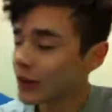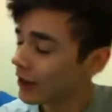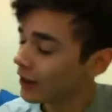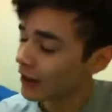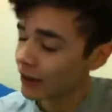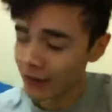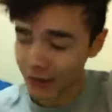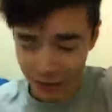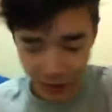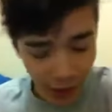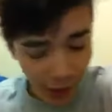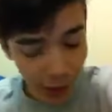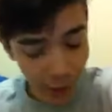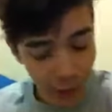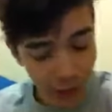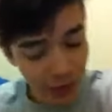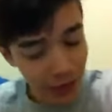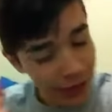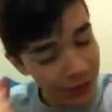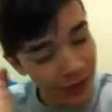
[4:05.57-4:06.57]
Ah, oh,
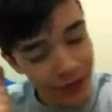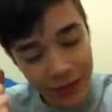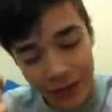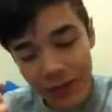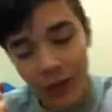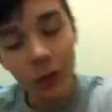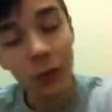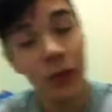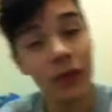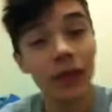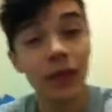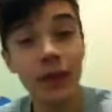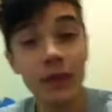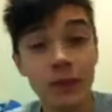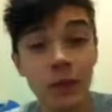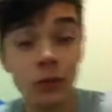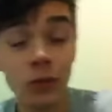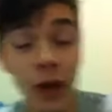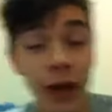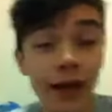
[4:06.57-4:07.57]
timing. You just know when
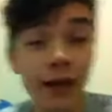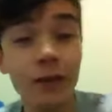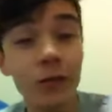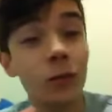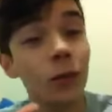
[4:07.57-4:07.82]
things are right